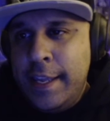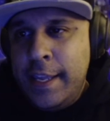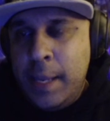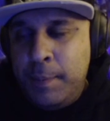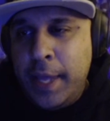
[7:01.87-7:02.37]

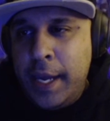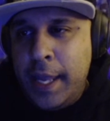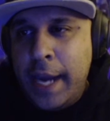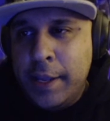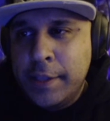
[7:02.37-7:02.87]
He played a
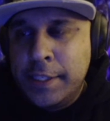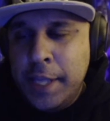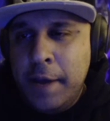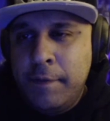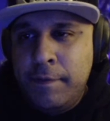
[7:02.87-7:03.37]
lot of good
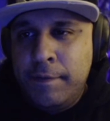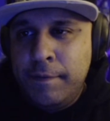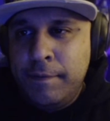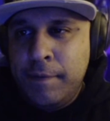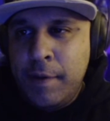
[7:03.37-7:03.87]
stuff,
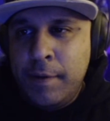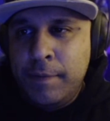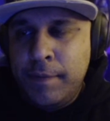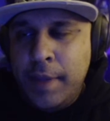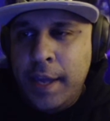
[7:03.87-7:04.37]

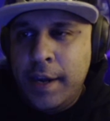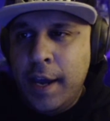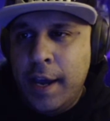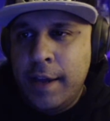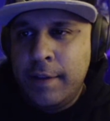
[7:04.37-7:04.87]
and
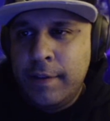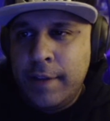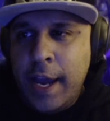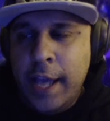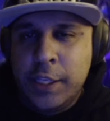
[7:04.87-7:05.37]
I
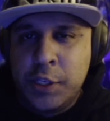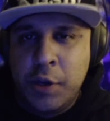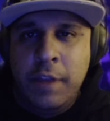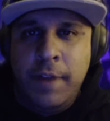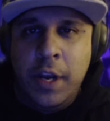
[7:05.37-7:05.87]
have to show
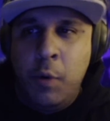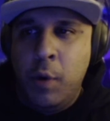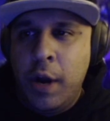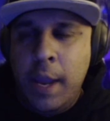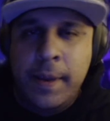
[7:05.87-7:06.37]
you the video
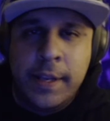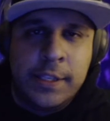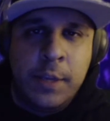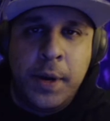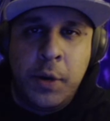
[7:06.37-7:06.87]
where him and
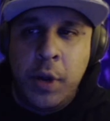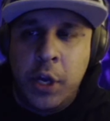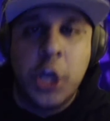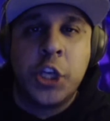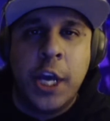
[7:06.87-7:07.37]
Snoop are doing
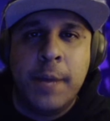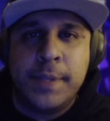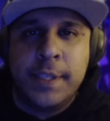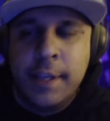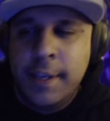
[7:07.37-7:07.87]

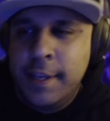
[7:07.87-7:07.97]
push-ups.